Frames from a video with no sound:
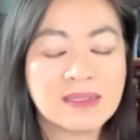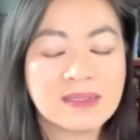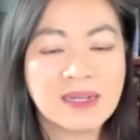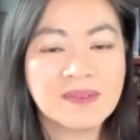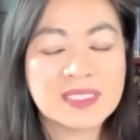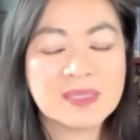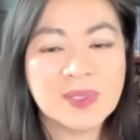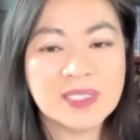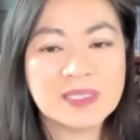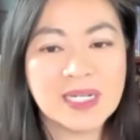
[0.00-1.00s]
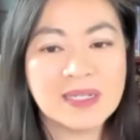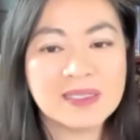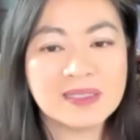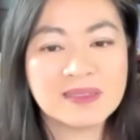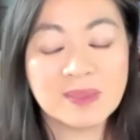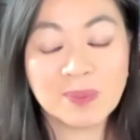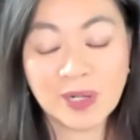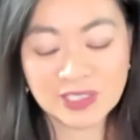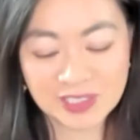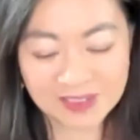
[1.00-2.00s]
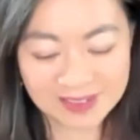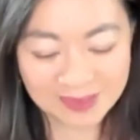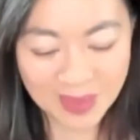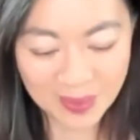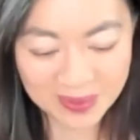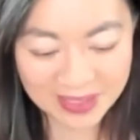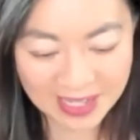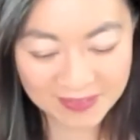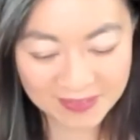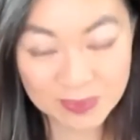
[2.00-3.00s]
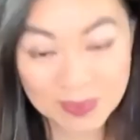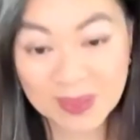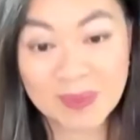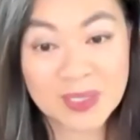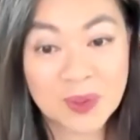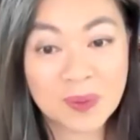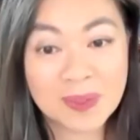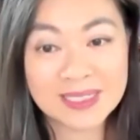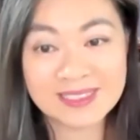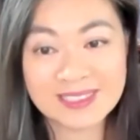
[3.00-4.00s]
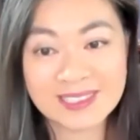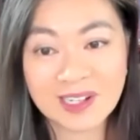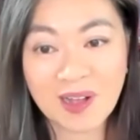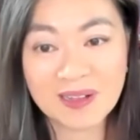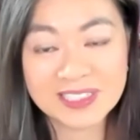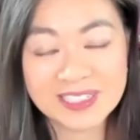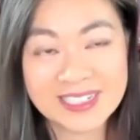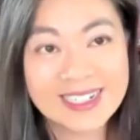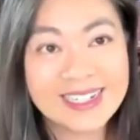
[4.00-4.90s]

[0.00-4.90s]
I've experienced my depression my whole life. It's one of my doorways into psychology.